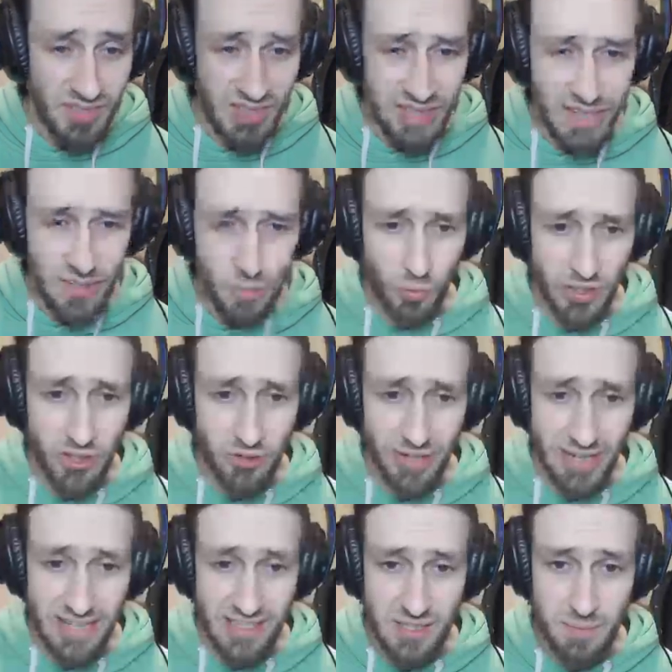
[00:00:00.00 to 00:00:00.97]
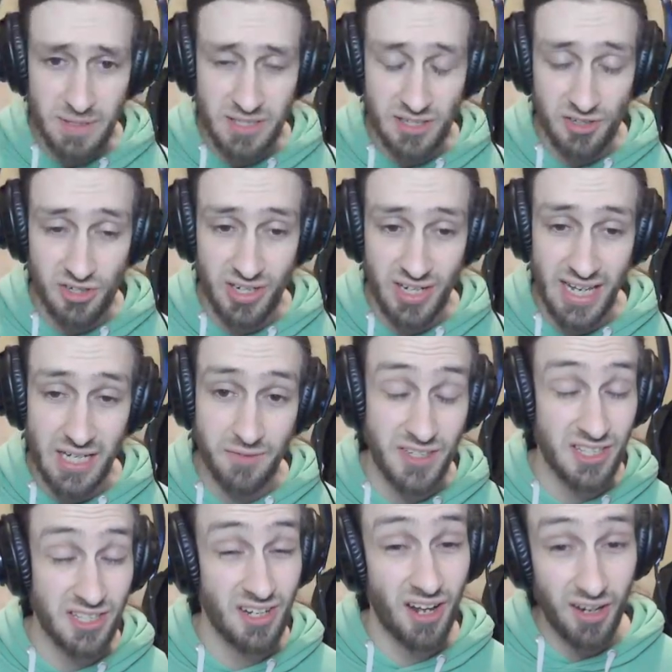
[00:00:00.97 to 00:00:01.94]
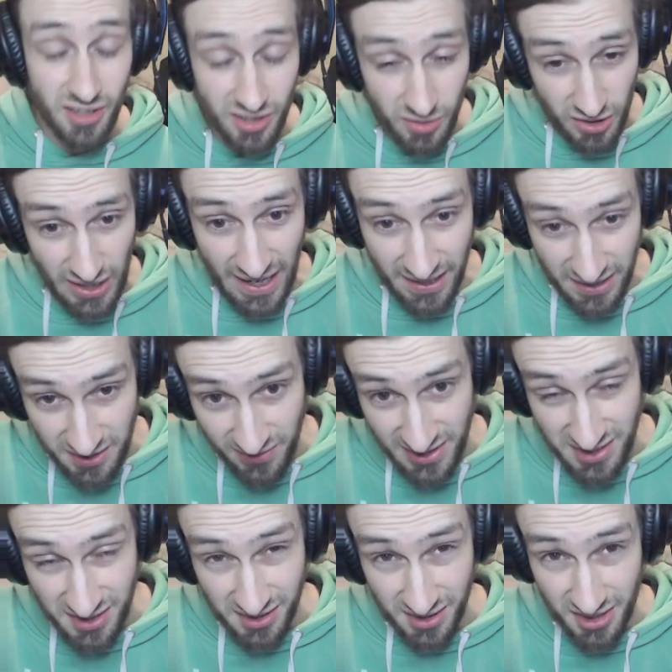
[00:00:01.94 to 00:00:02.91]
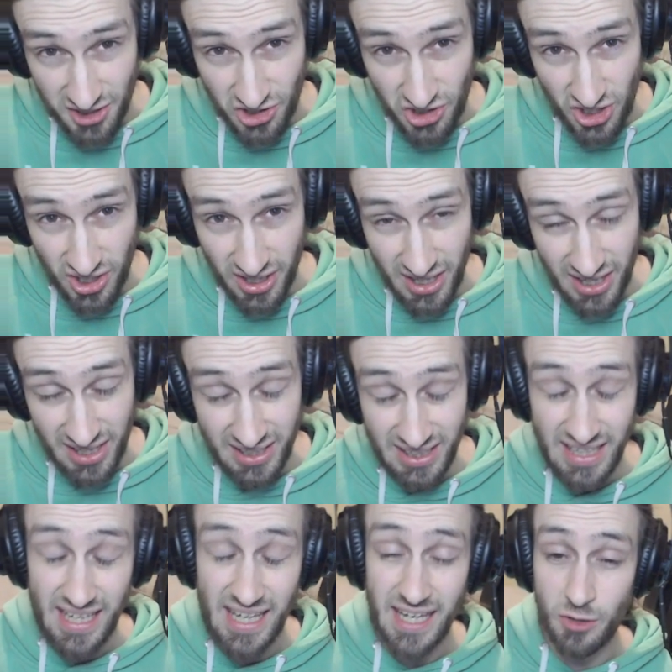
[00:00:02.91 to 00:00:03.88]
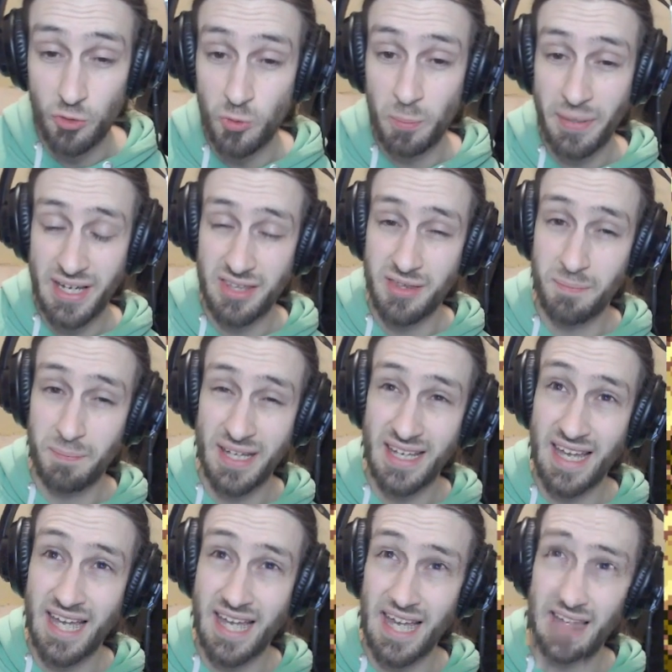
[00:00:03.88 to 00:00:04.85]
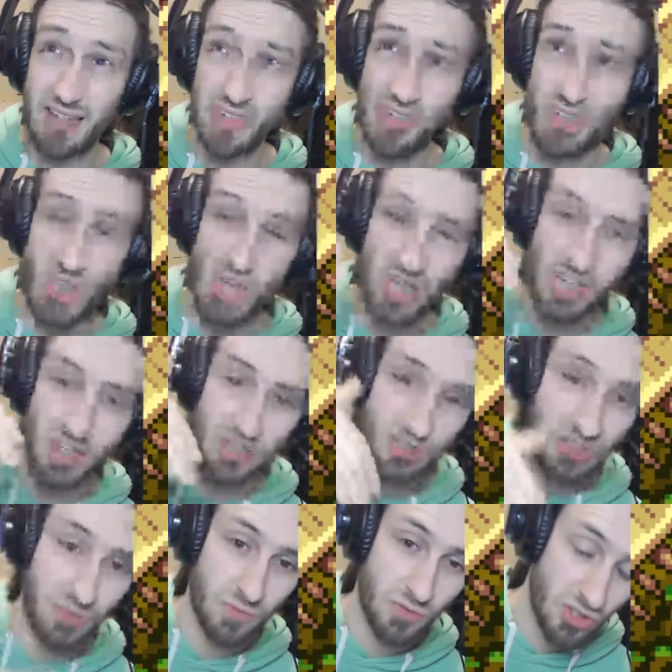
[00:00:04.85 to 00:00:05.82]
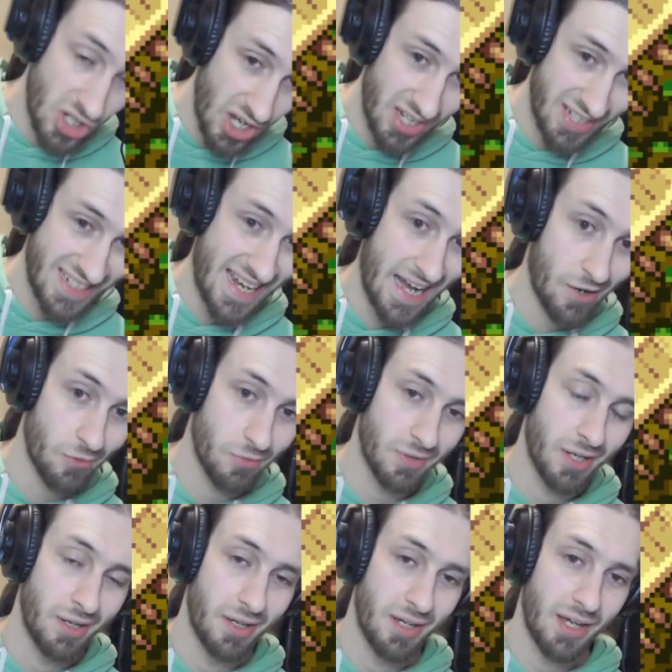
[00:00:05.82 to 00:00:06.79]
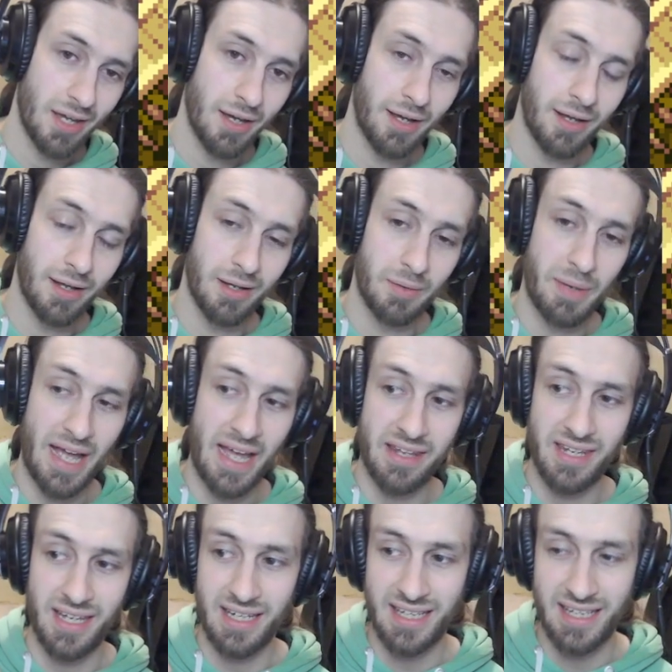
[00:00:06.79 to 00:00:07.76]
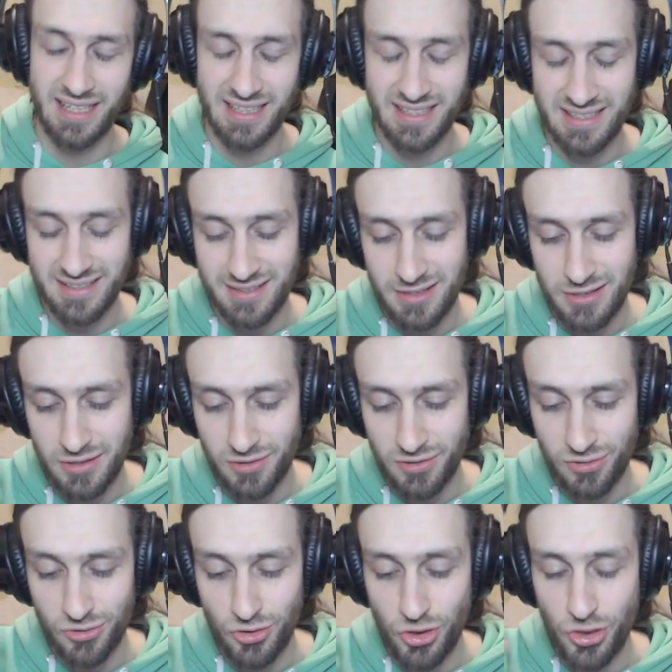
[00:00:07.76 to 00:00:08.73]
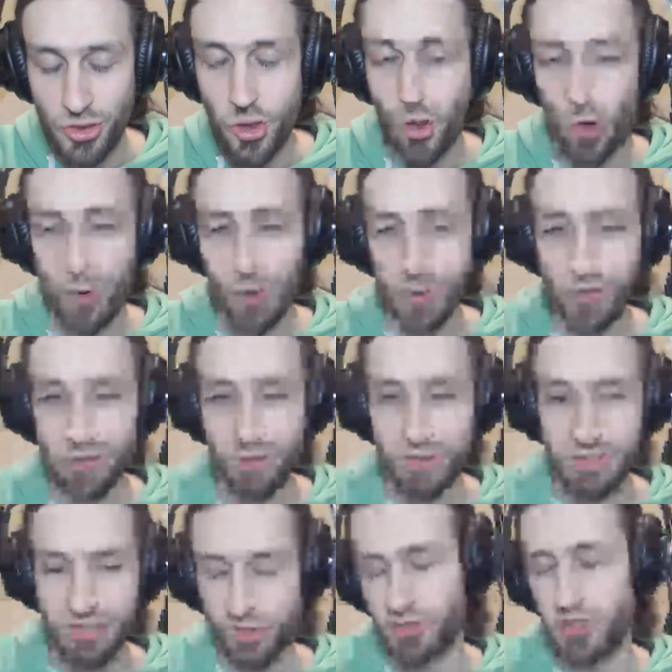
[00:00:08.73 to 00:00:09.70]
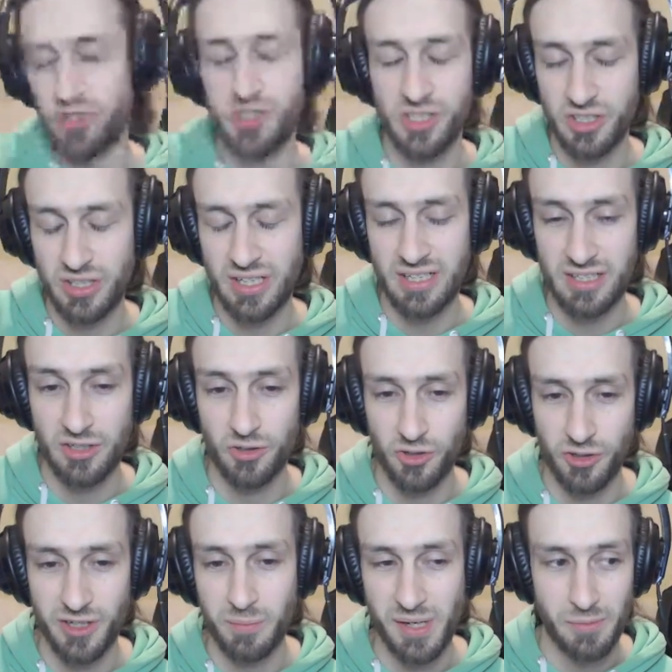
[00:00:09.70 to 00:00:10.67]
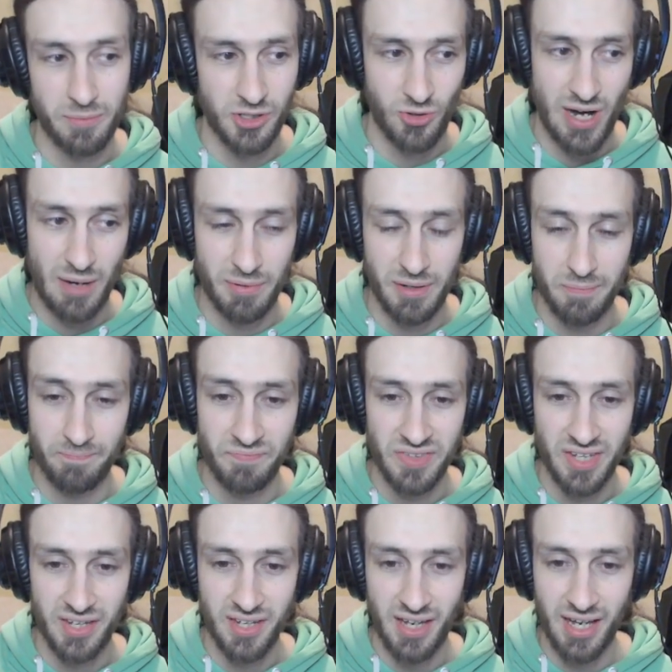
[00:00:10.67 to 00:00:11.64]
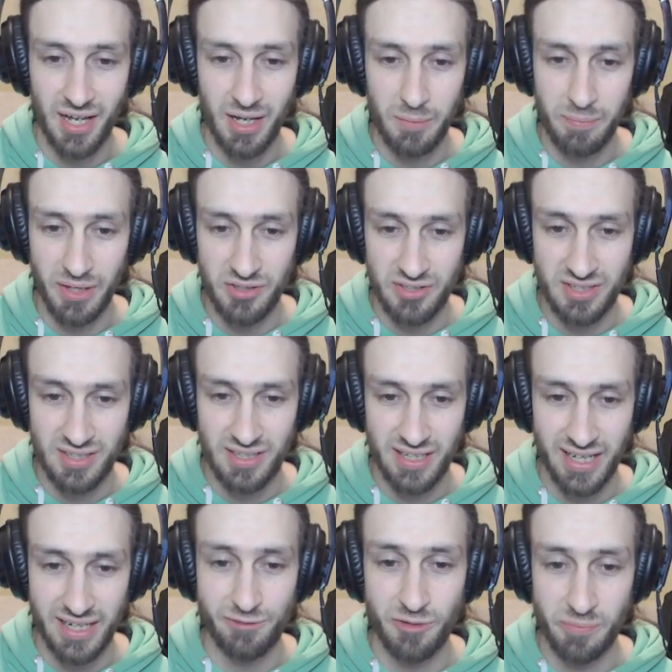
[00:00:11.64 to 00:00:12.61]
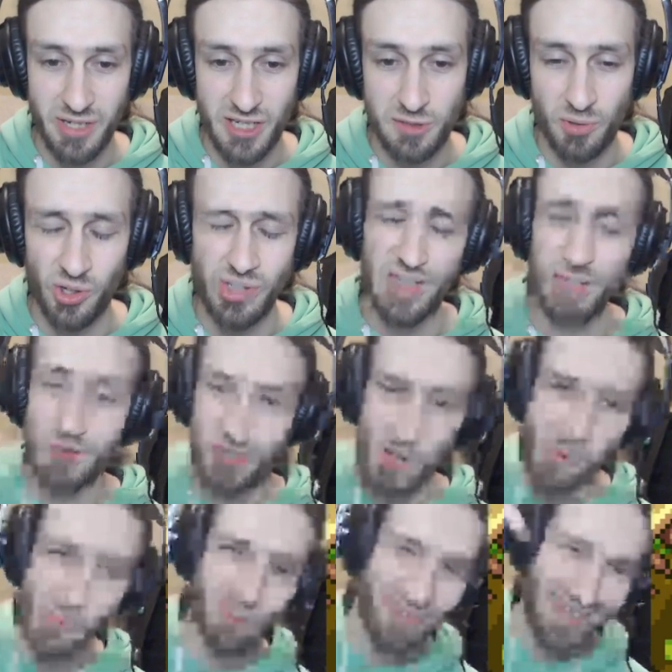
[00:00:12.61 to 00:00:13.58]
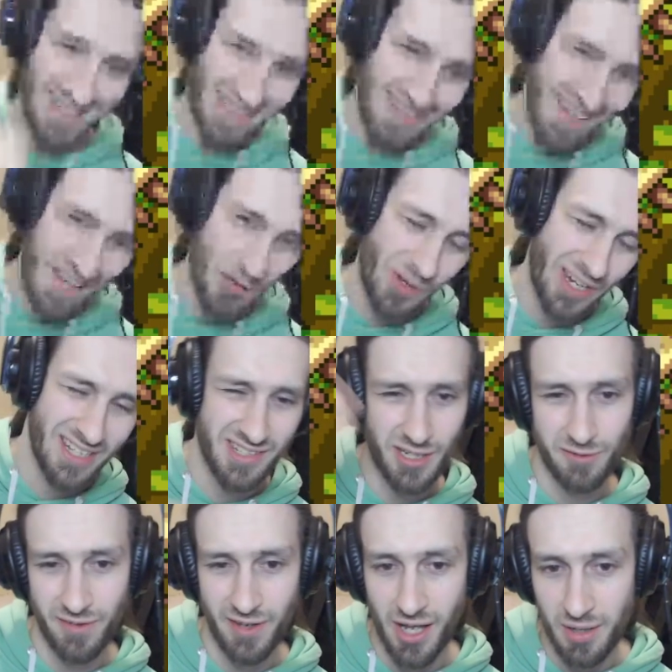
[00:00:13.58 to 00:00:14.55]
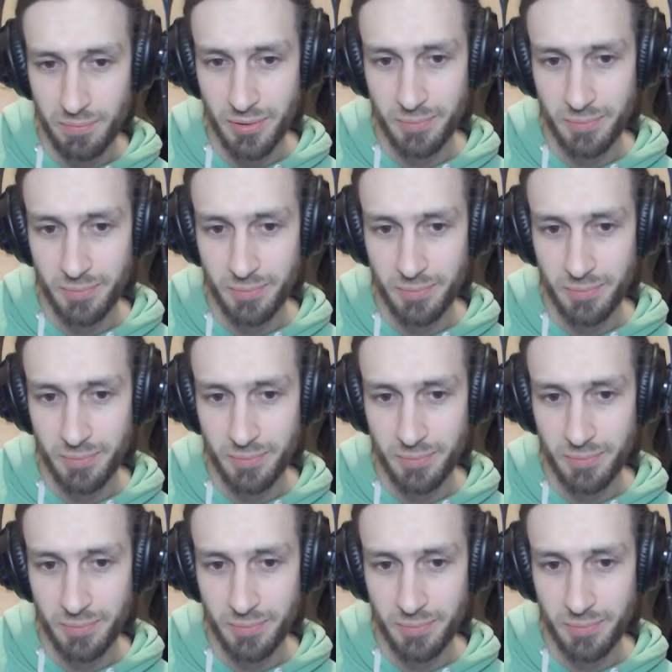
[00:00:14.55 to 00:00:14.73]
When you're in this position and if you start activating the Gust Jar early, it will make the p-hat turn down, and then he's not you're not going to be able to grab him. Because like from this point he'll start moving down instead of up.